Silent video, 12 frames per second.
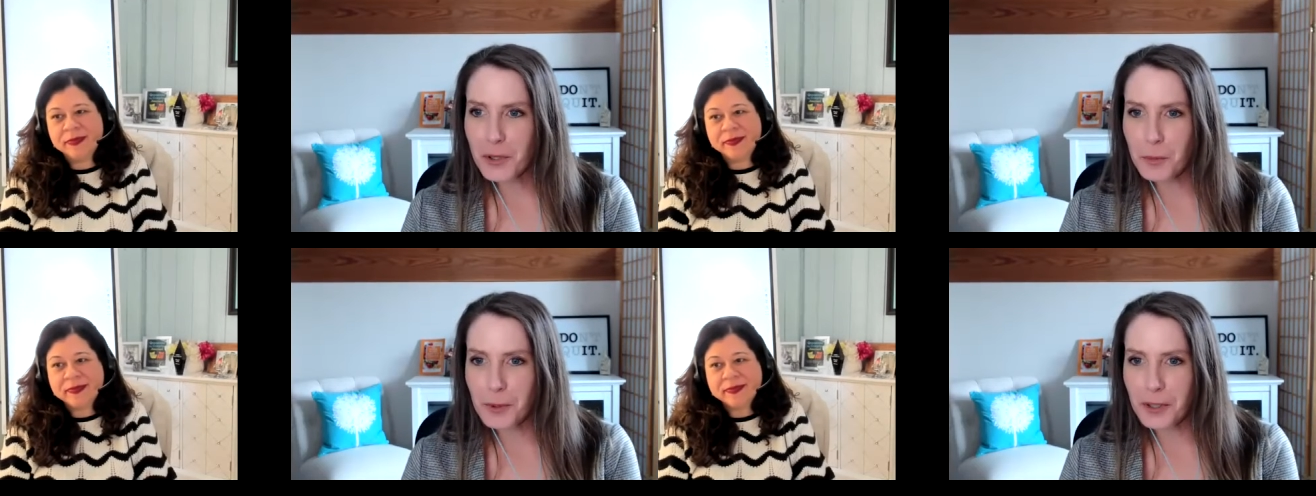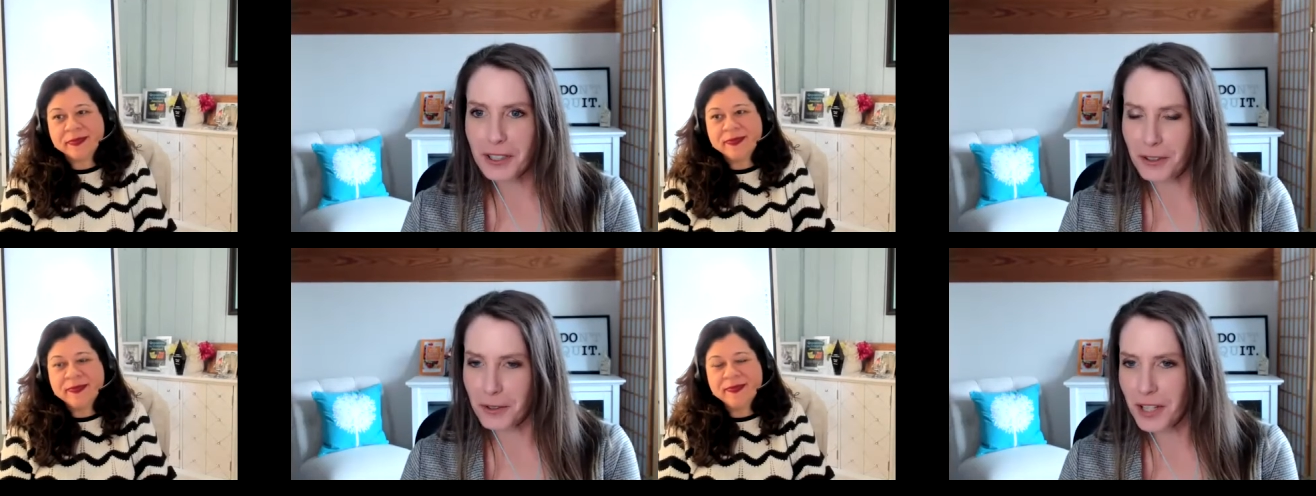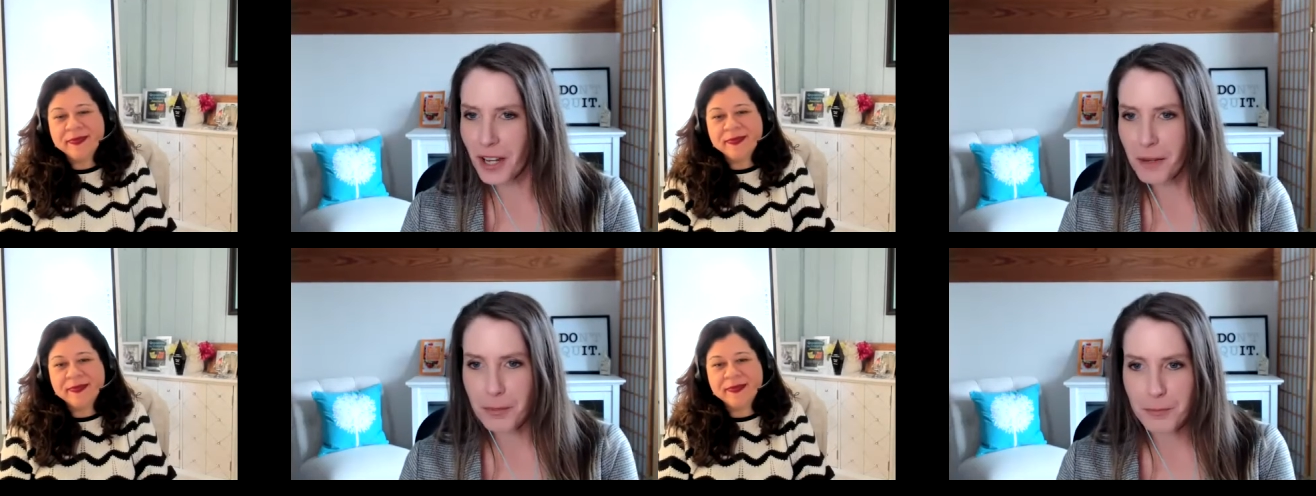
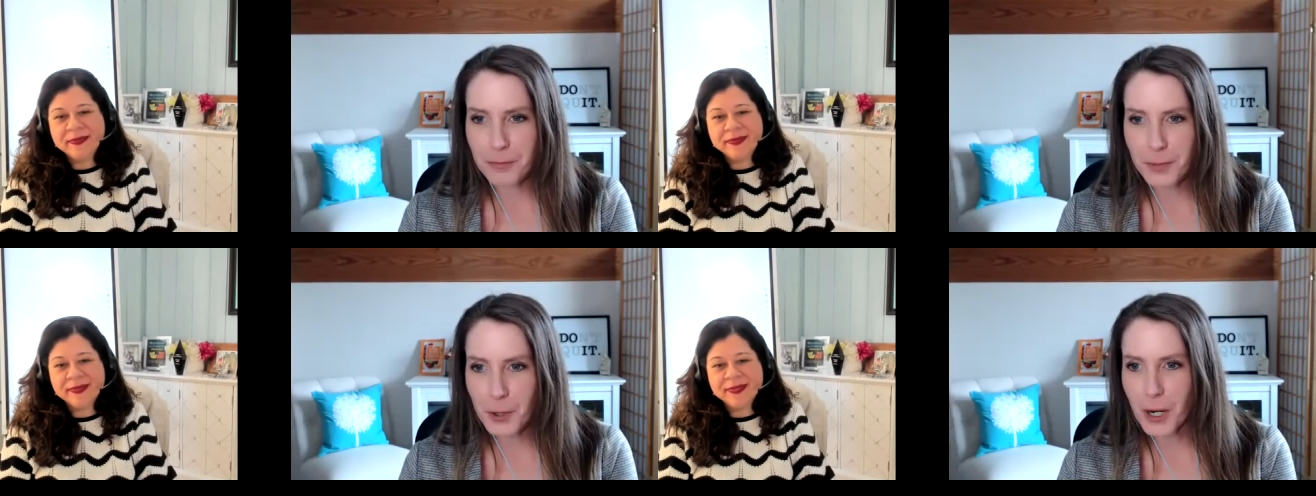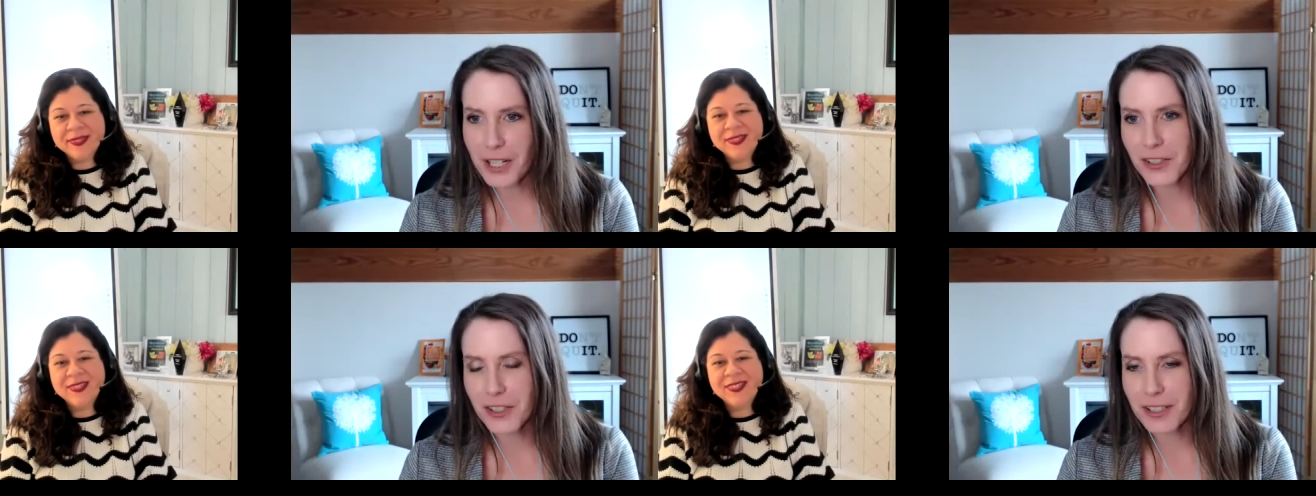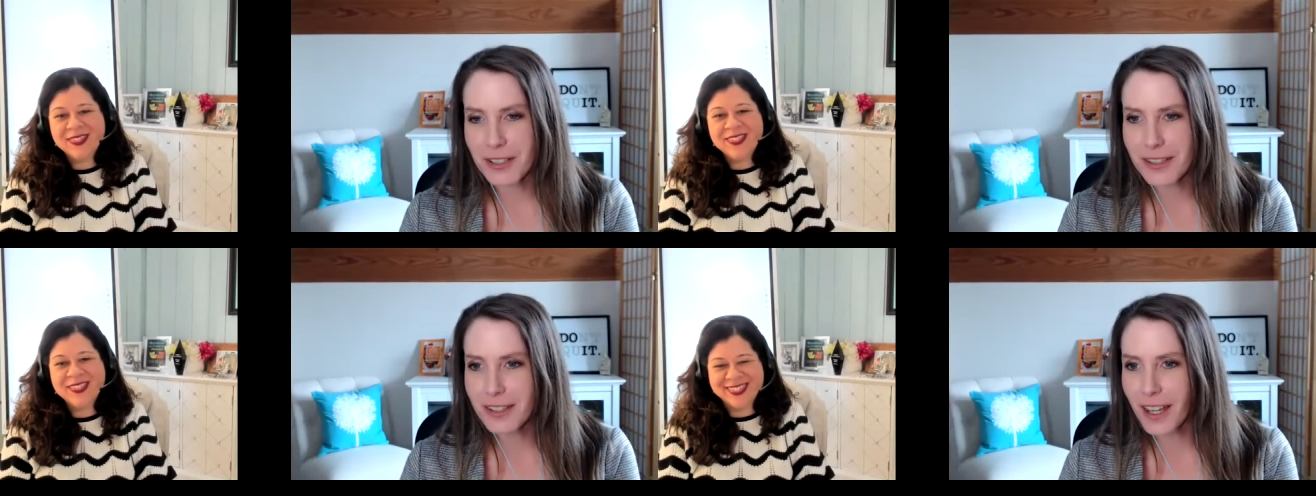Speaker 1: superhero type
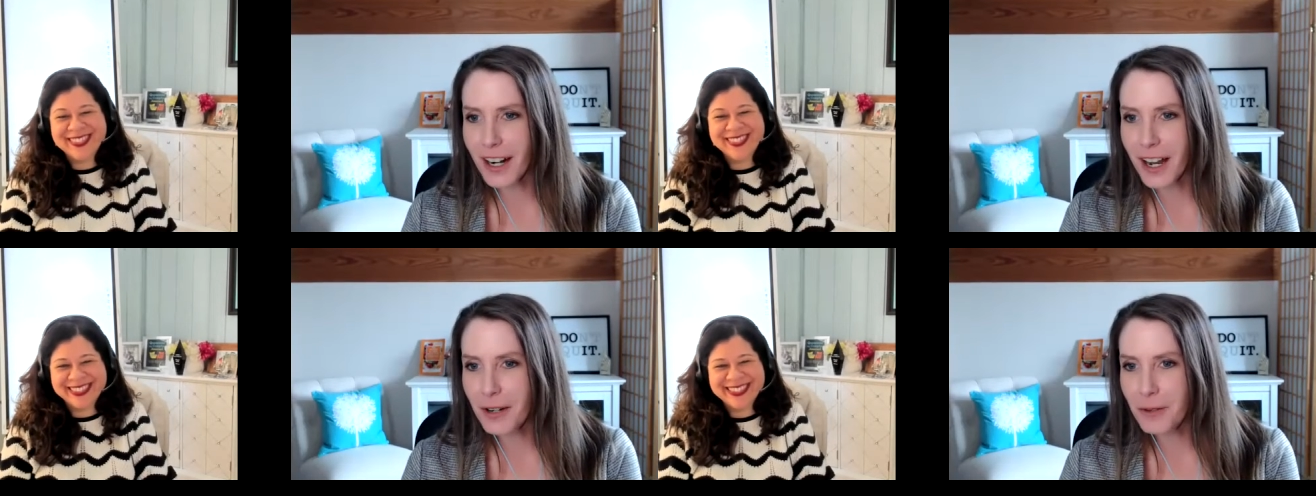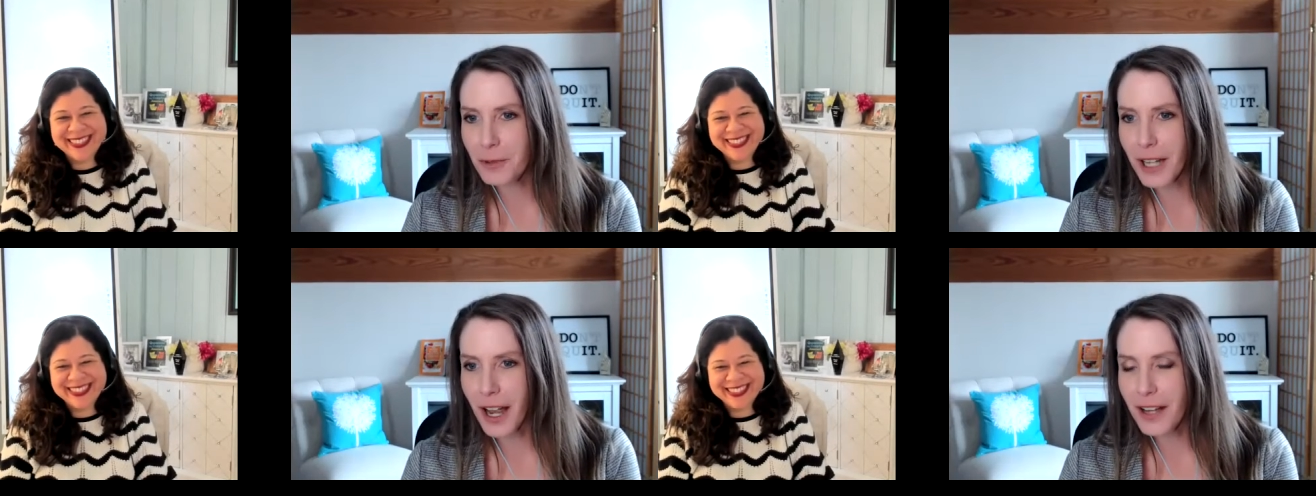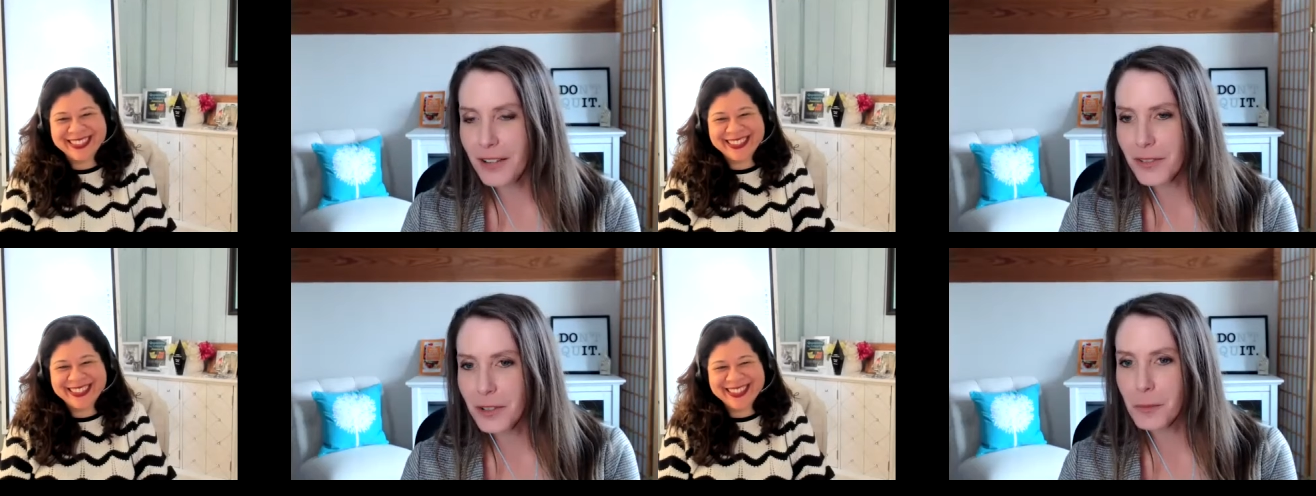questions that I would
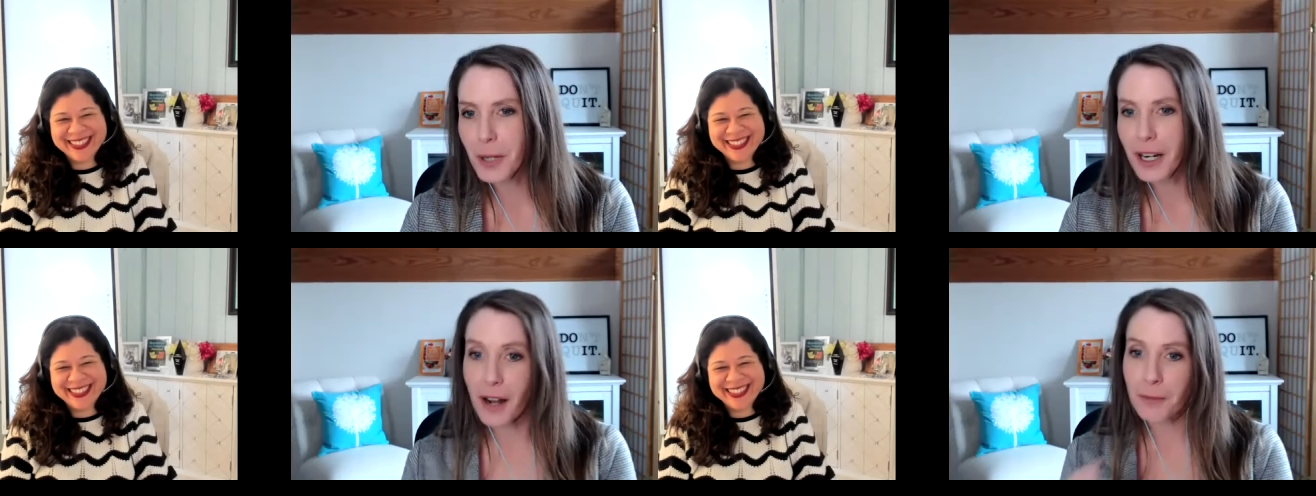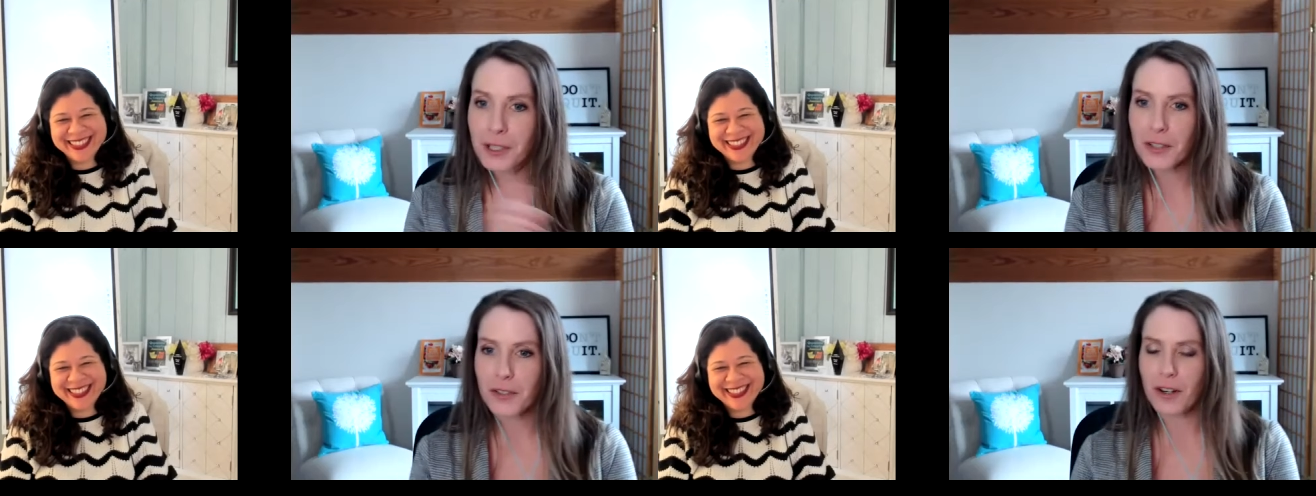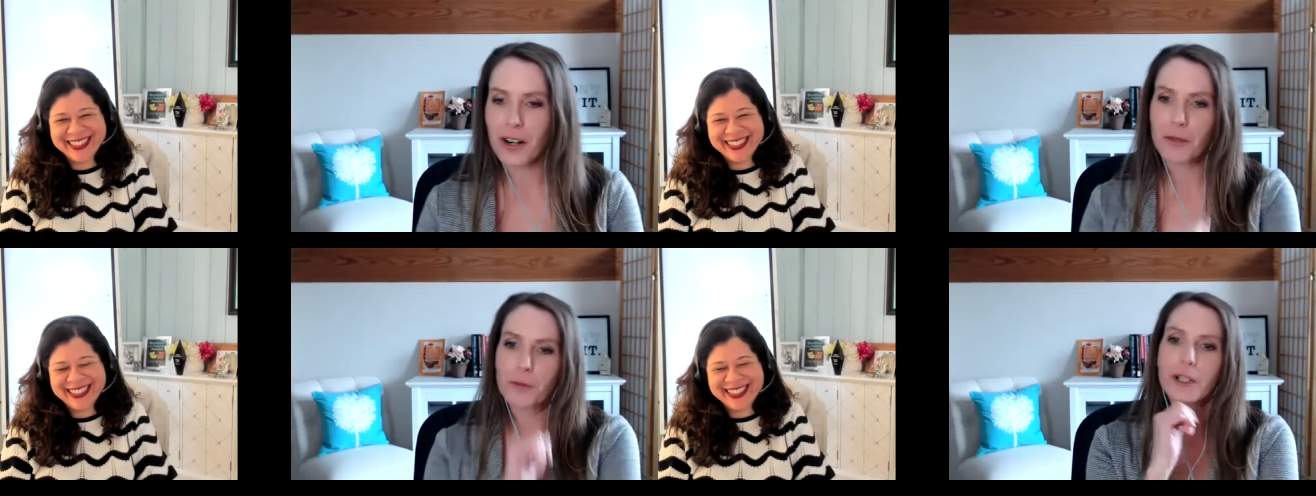ask you, but I'm going to
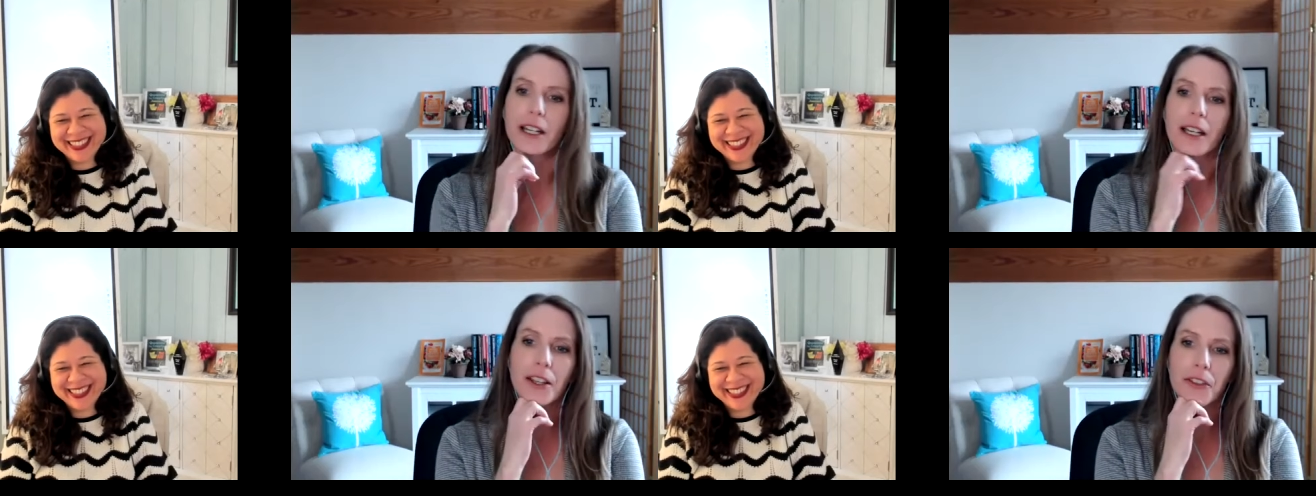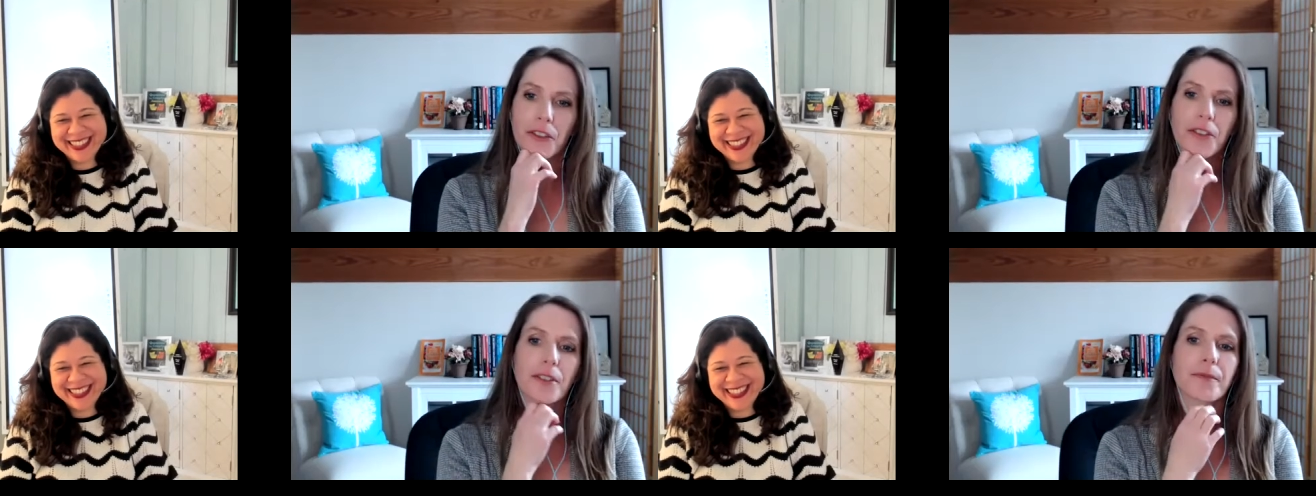start with